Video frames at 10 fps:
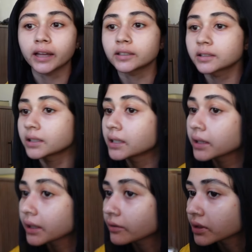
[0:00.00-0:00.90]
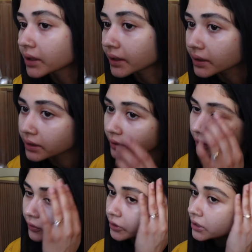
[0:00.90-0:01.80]
I just didn't think it was
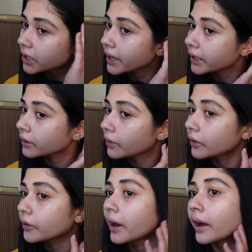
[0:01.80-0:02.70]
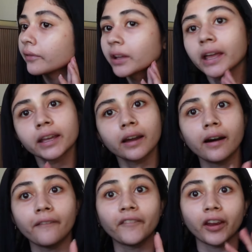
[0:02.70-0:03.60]
necessary for today and I'd rather have like
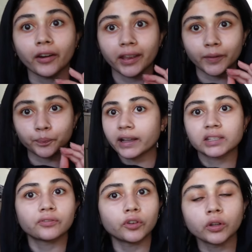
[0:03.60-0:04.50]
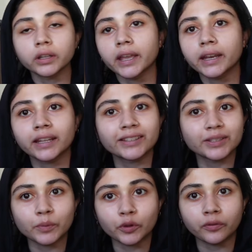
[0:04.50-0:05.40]
a very exfoliated,
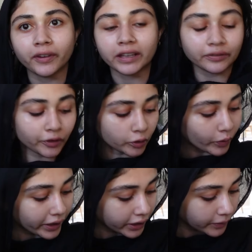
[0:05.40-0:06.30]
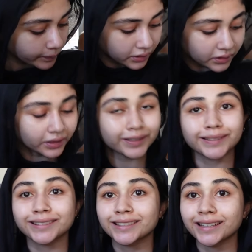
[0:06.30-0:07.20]
smooth face for the wedding.
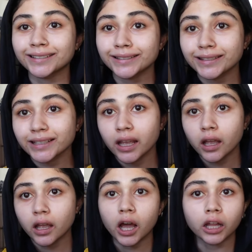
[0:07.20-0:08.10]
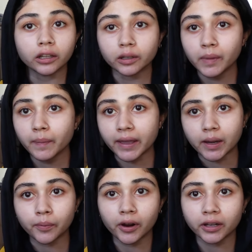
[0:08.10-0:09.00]
Since a lot of my
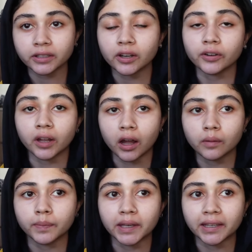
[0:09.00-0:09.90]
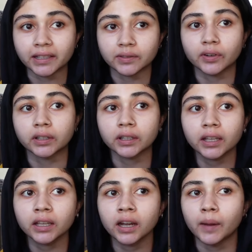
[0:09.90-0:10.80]
makeup products are not BDS
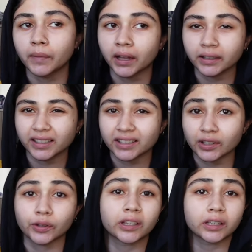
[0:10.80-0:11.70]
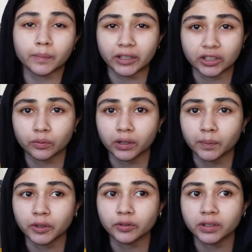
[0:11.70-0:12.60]
friendly, I'm not necessarily gonna mention what
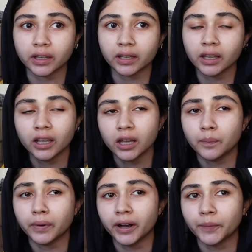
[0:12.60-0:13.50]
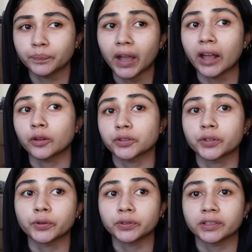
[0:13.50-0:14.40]
I'm using, but I
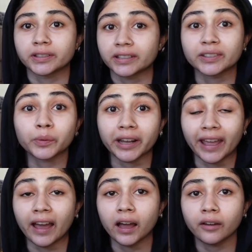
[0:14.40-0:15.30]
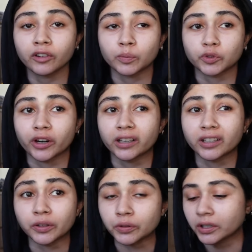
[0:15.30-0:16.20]
also just, this is what I have and I'm trying to
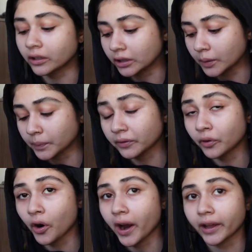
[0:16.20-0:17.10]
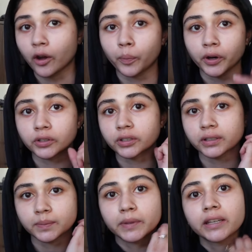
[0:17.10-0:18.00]
use it all up before I go
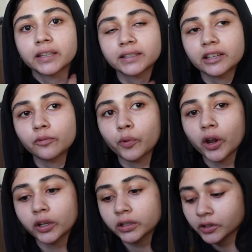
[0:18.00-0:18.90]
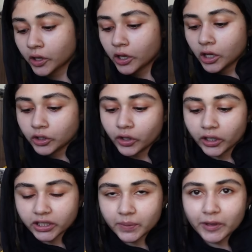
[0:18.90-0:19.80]
purchase BDS safe products. So
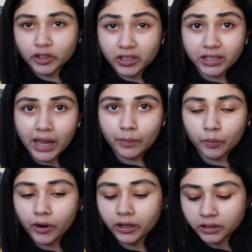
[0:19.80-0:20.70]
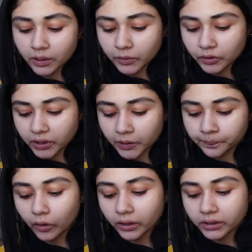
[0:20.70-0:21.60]
I'll just mention the type of product I'm using. I
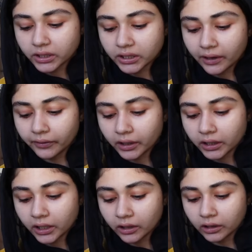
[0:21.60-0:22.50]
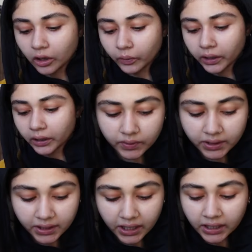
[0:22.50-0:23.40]
want definitely a glowy
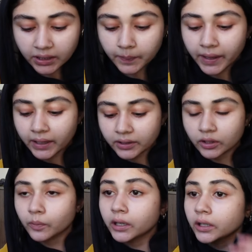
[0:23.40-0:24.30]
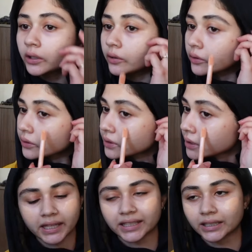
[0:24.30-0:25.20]
skin base, so I'm gonna
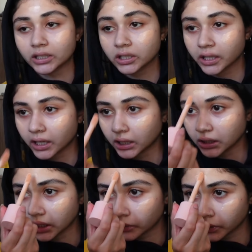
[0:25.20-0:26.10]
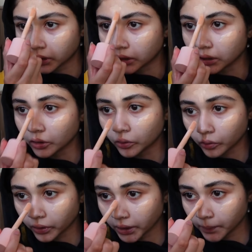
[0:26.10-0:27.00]
use, it's kind of just like a liquid glow
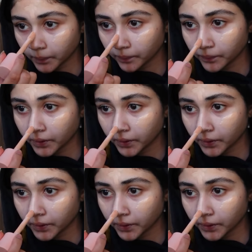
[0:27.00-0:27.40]
cream.